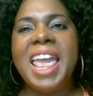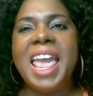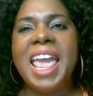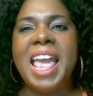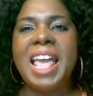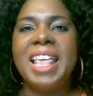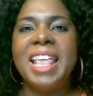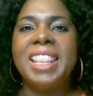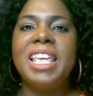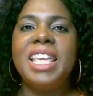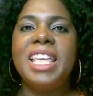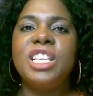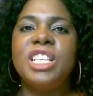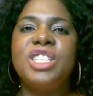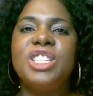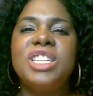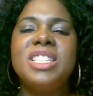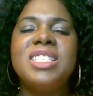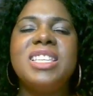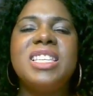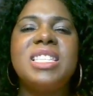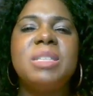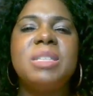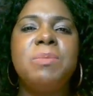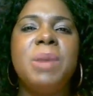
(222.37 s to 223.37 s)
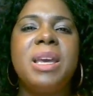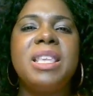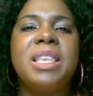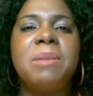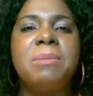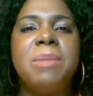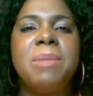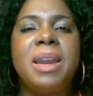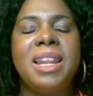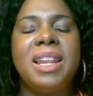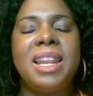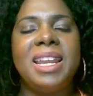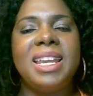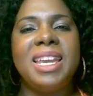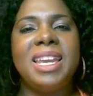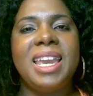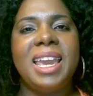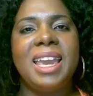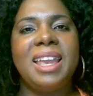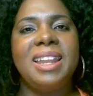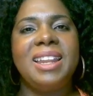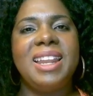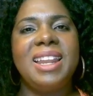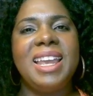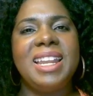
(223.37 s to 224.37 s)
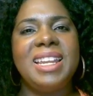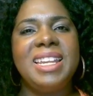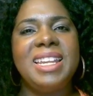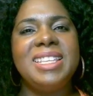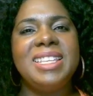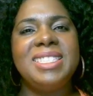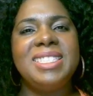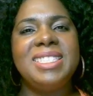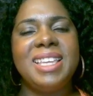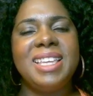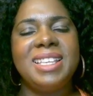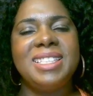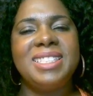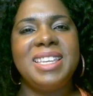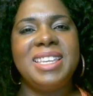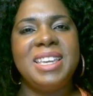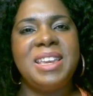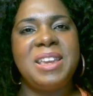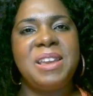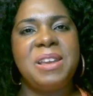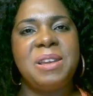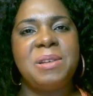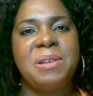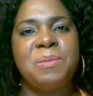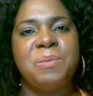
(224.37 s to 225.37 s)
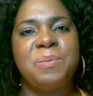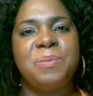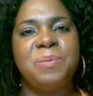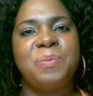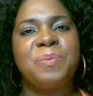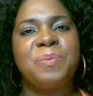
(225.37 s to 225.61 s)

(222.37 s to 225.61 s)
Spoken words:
And then Jesus met the man again and he said to him,